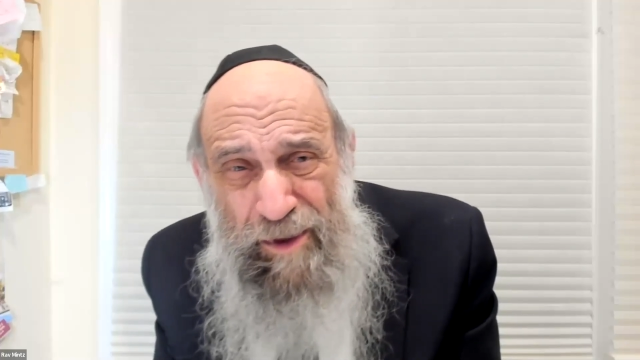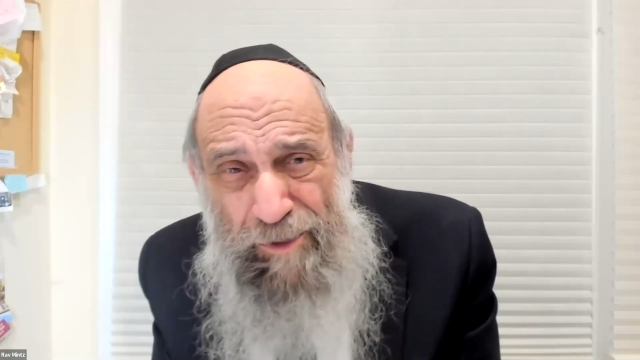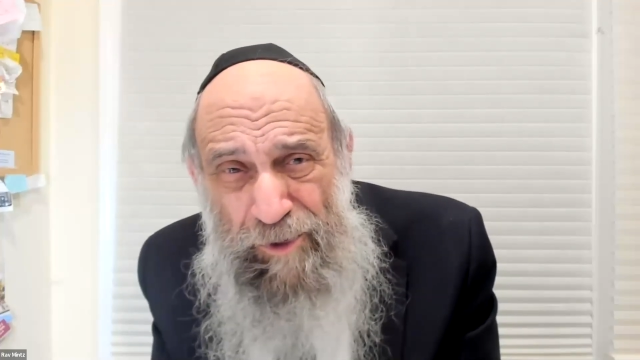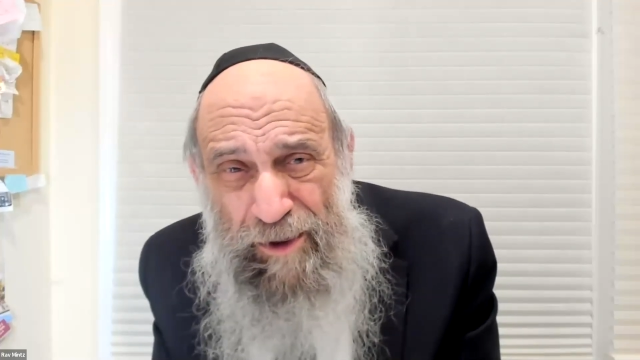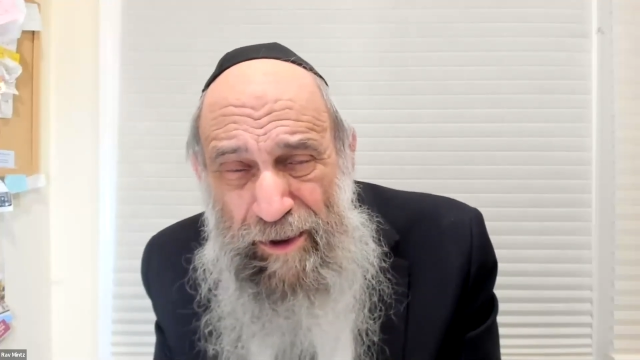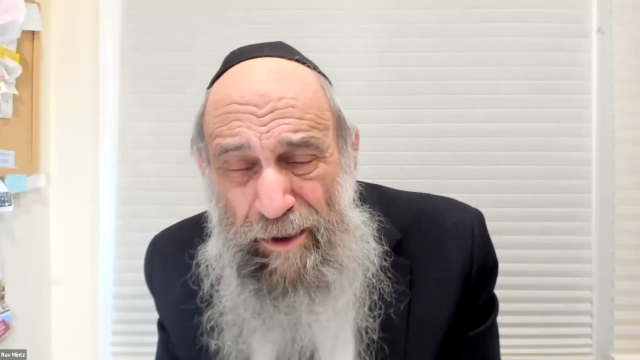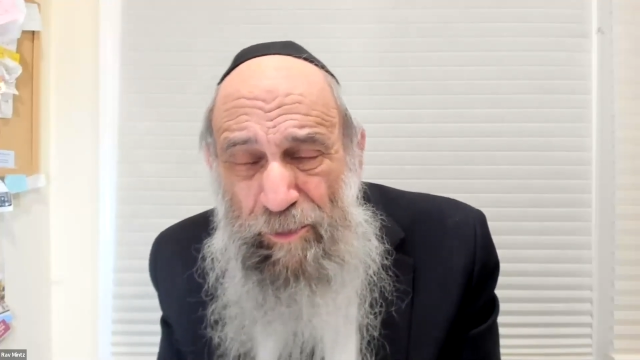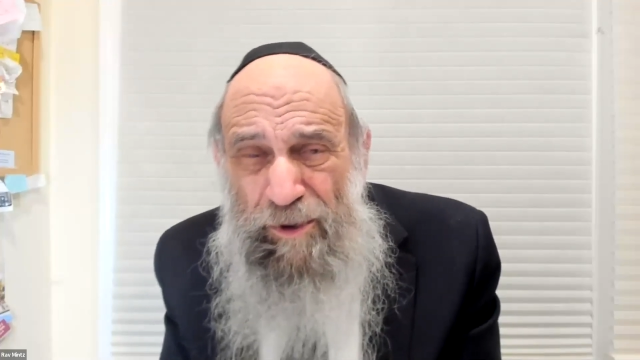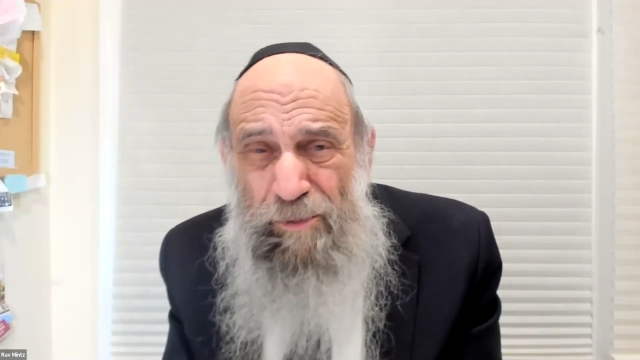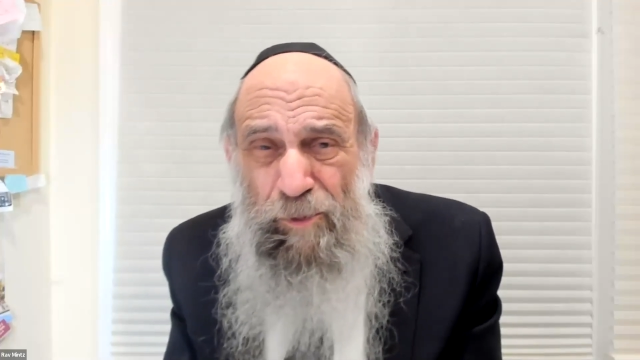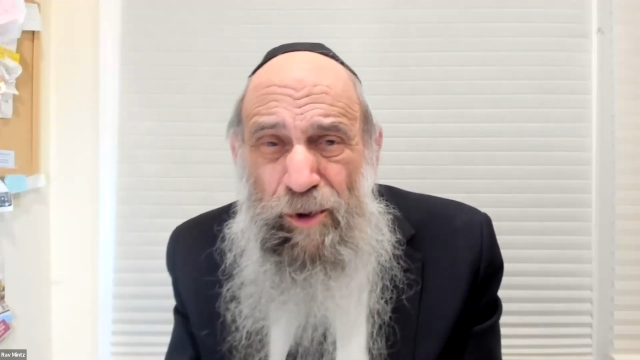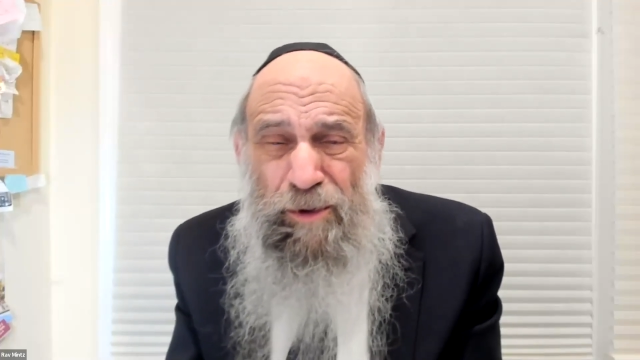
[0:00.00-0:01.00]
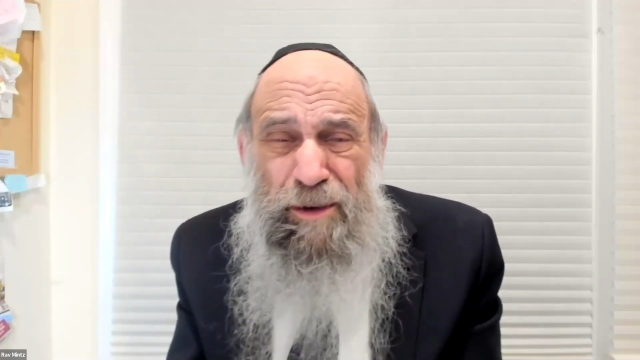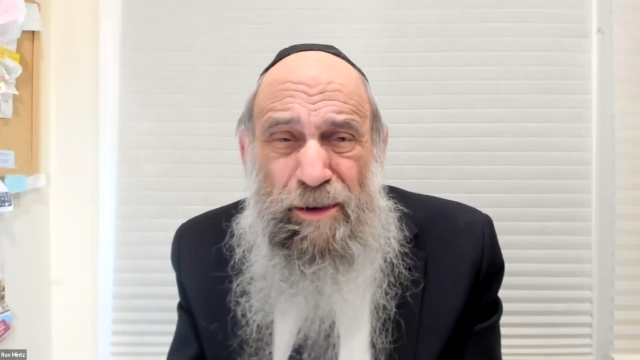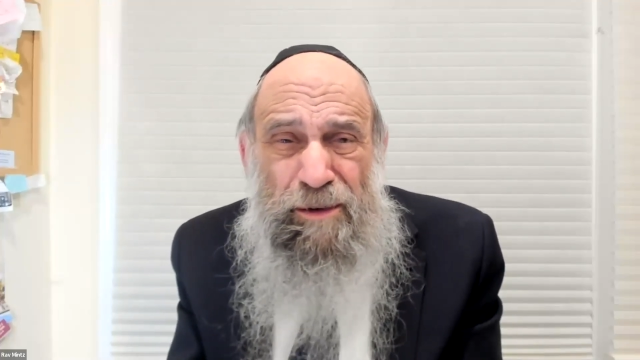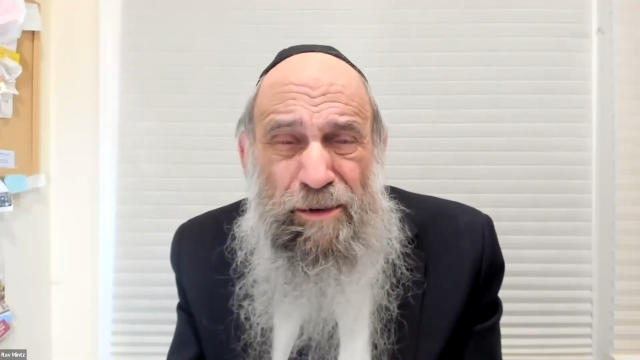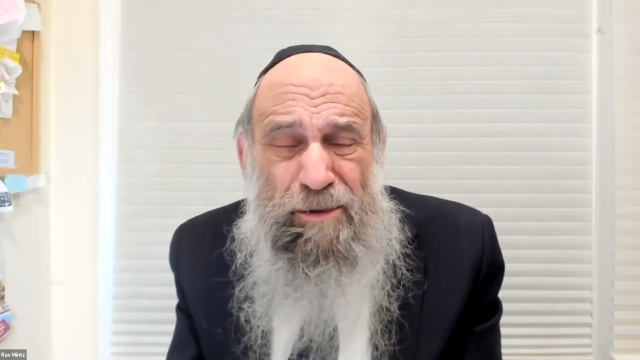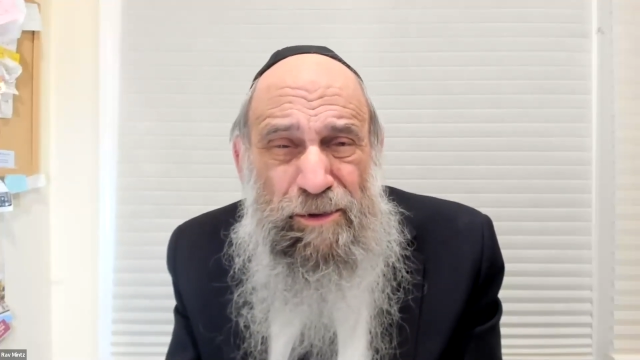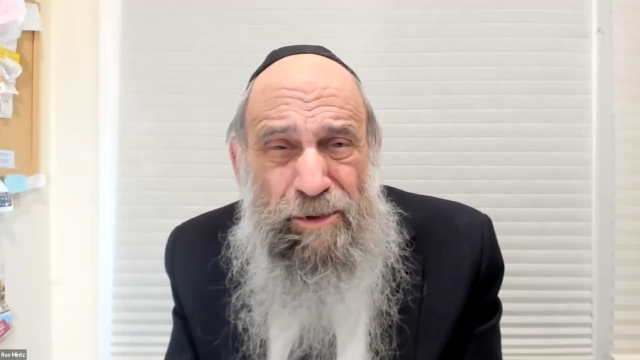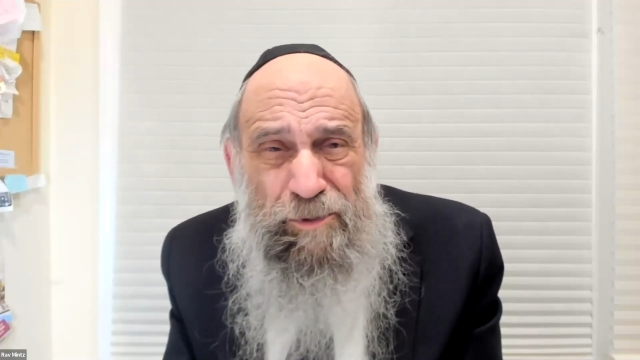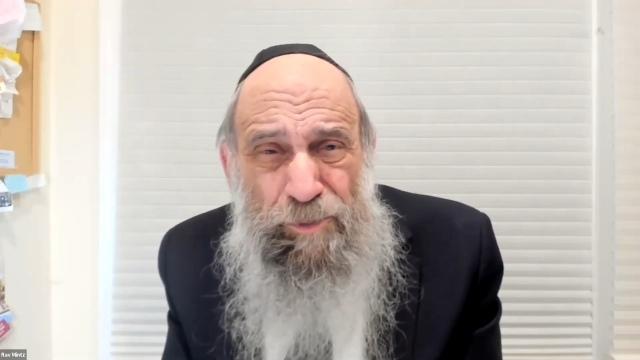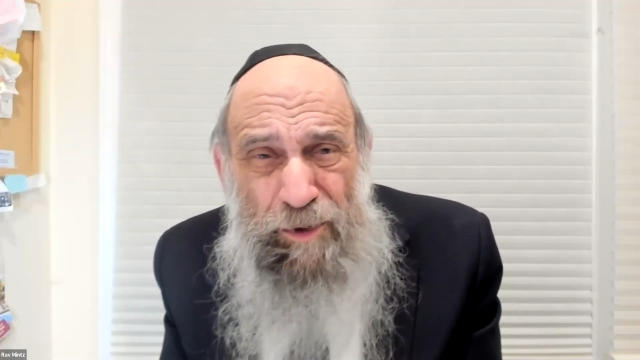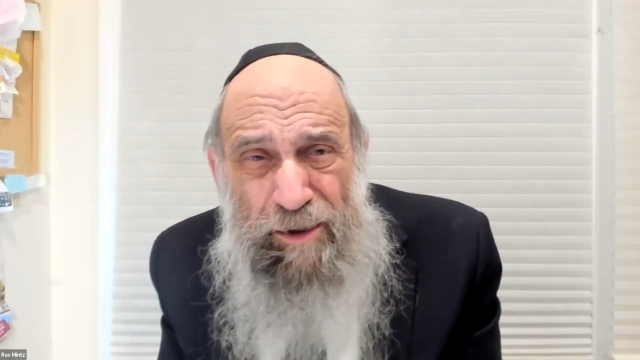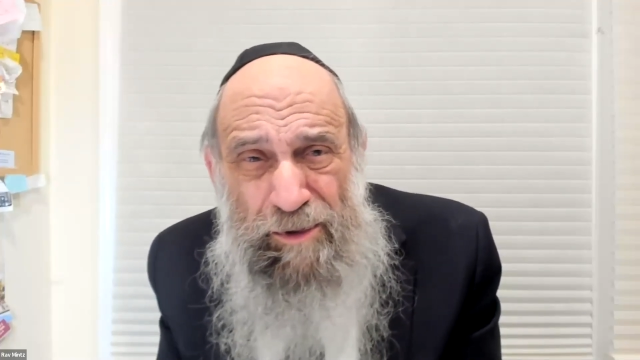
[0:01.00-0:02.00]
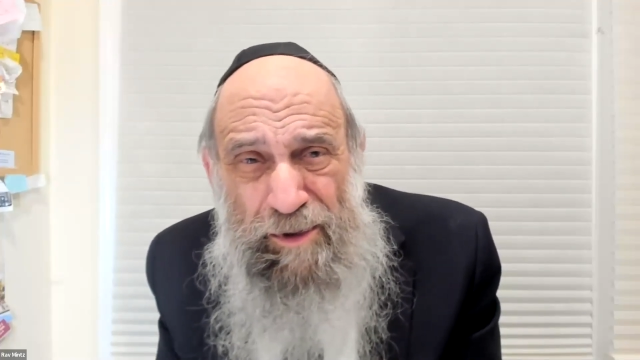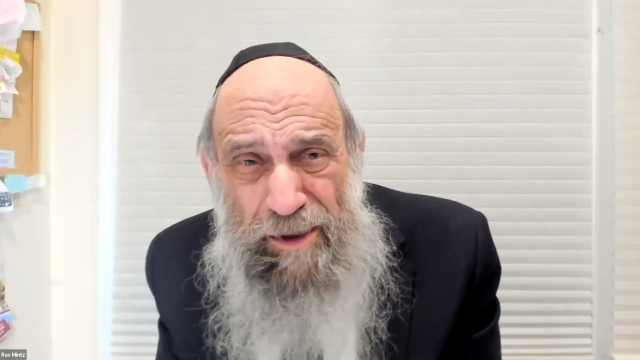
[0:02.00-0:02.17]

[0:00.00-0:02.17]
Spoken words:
You have to get up in the morning to pray